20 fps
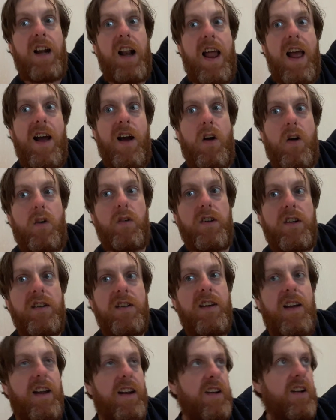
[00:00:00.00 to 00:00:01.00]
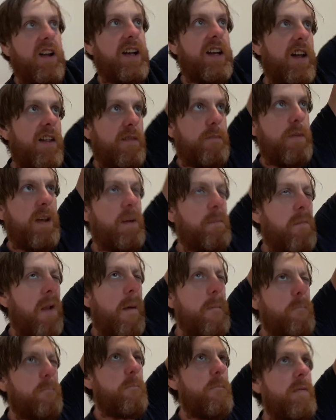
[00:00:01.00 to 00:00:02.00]
cloud and like this big
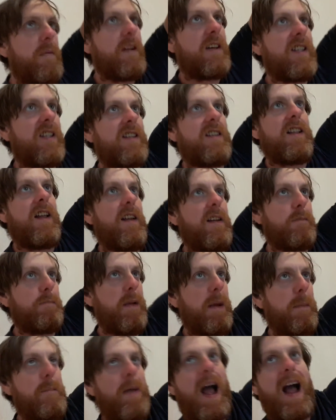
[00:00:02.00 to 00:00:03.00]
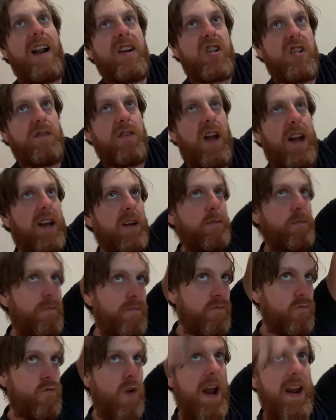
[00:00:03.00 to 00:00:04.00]
black mist, like this big patch of like
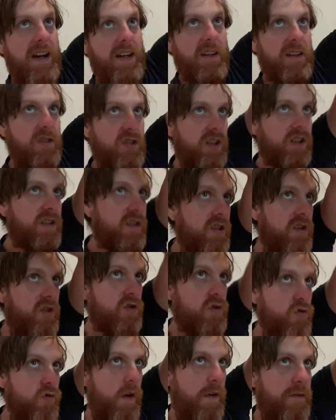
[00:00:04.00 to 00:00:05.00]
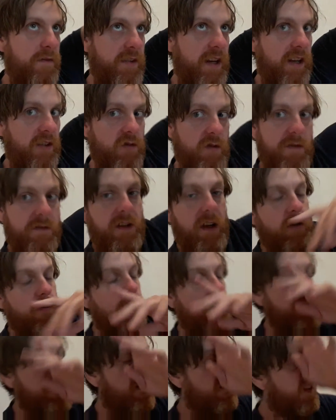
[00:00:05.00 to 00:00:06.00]
rain just drifting.
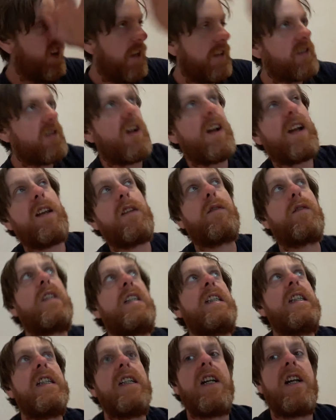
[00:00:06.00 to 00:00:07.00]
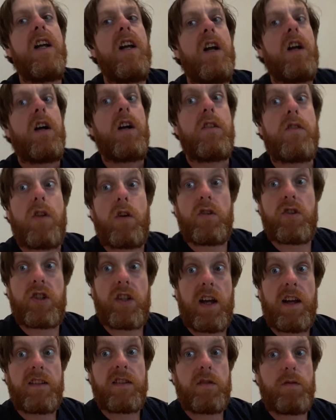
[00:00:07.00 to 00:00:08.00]
But it's kind of dodged
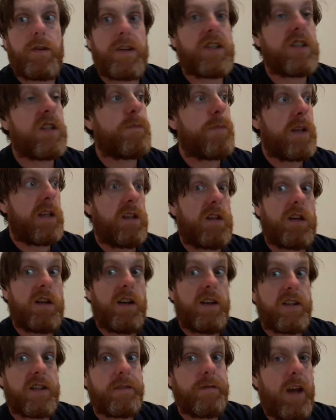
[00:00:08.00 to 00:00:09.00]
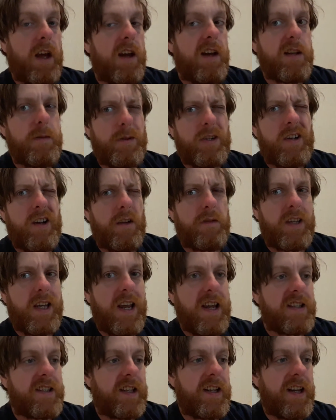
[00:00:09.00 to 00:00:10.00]
us, which has been good, especially after
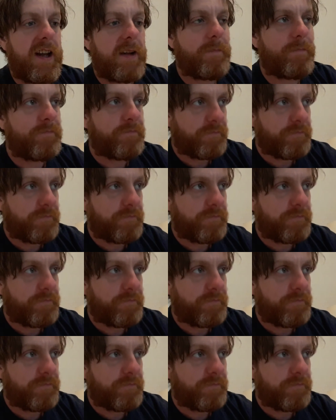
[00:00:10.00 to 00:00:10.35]
yesterday.